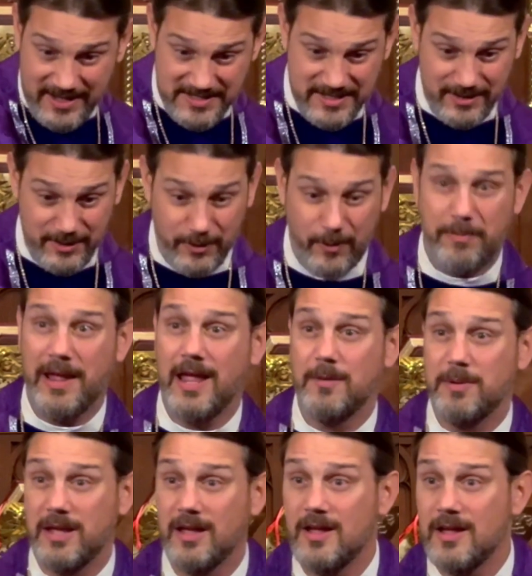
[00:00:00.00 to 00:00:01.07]
as a little
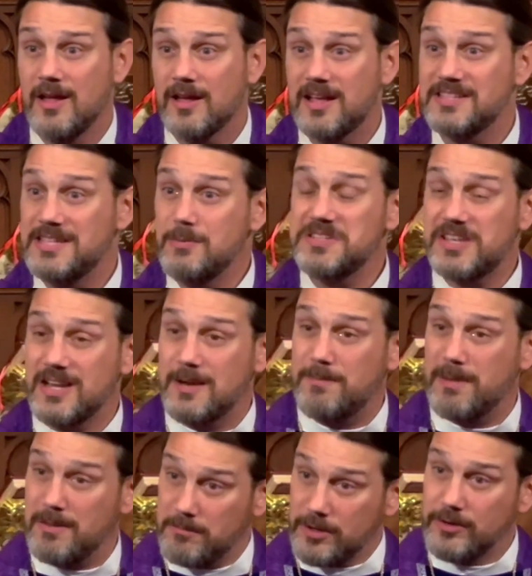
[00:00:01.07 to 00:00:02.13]
baby, because he was going to
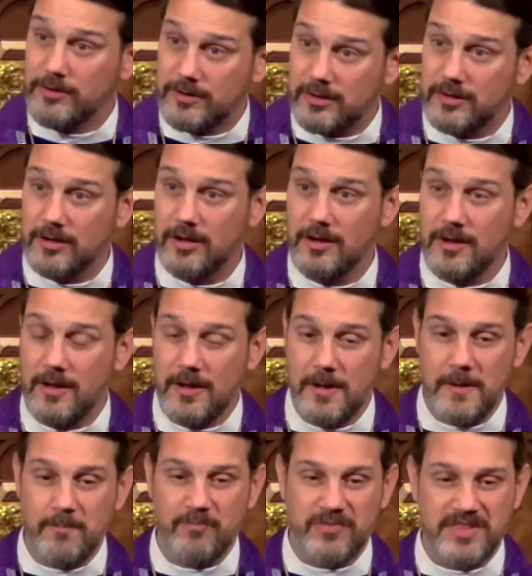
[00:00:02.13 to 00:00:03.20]
be murdered.
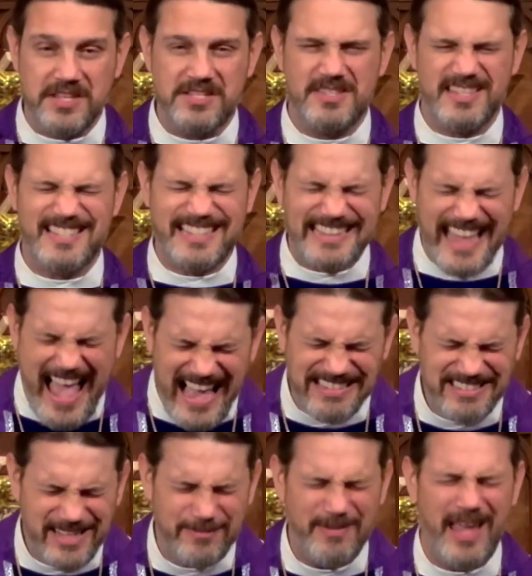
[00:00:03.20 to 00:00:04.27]
This
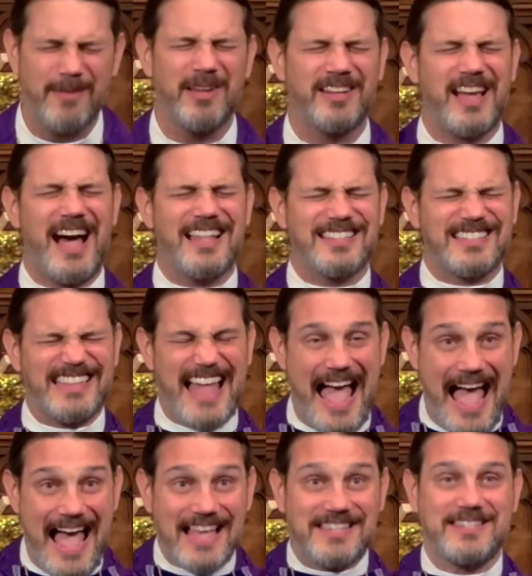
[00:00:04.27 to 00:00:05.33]
last commandment, God's
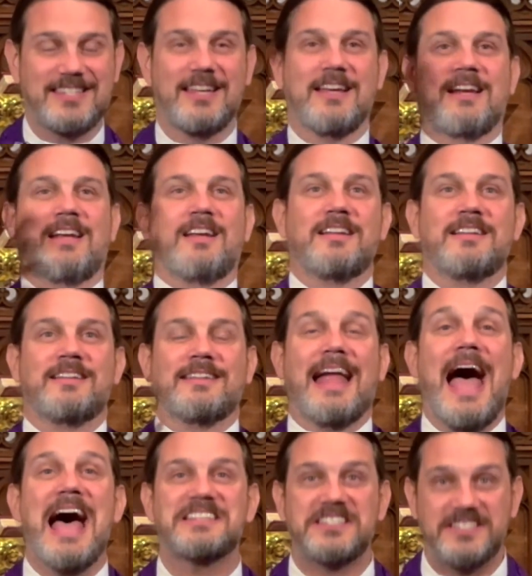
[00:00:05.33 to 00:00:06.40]

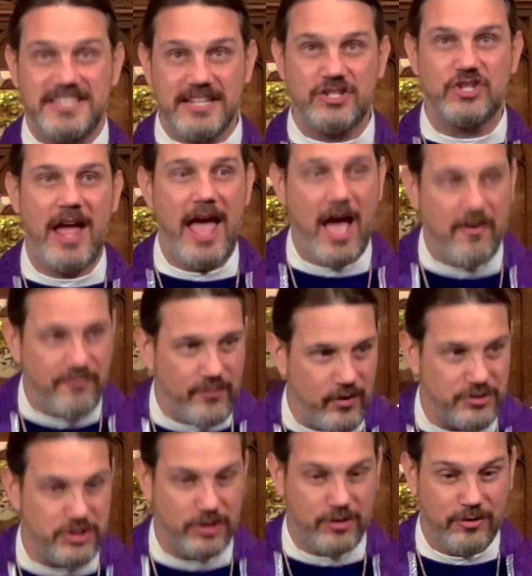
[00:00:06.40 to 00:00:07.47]
last-ditch effort
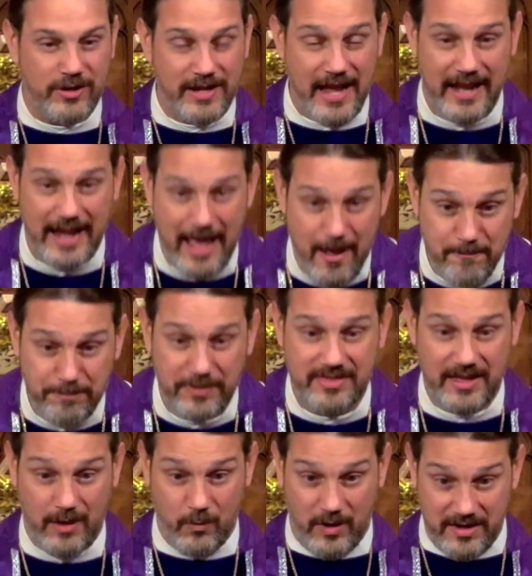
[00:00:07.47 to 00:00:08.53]
to create
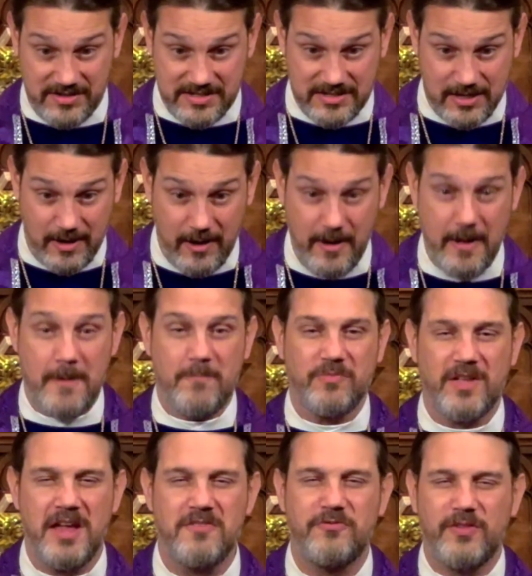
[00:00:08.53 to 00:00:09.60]
empathy was to
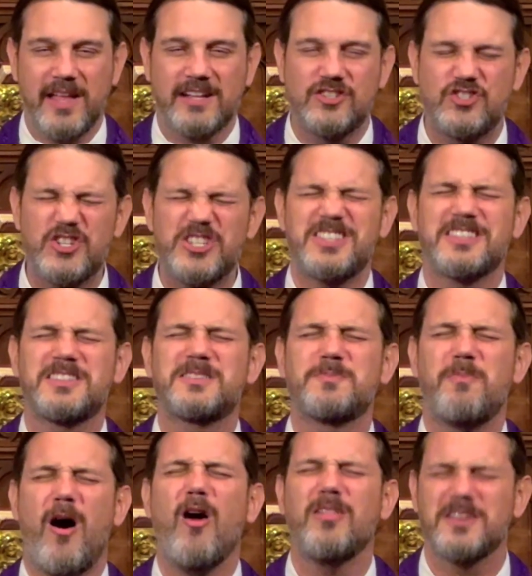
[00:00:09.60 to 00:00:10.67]
inflict just the
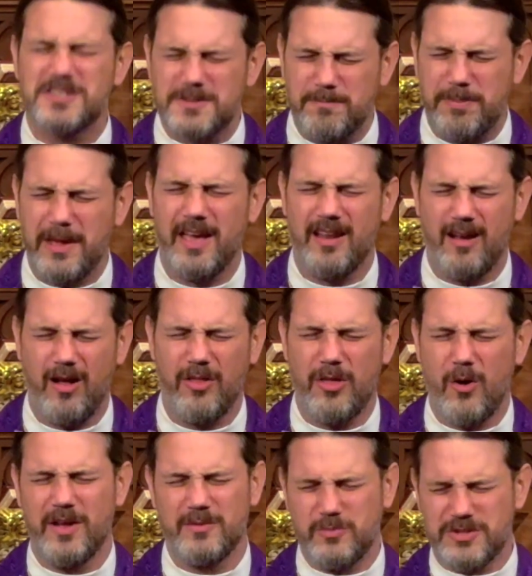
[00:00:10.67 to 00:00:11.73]
smallest bit,
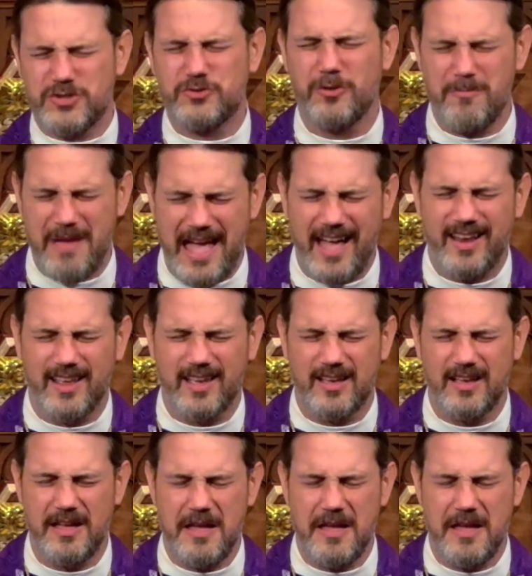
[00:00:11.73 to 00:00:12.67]
although it was dramatic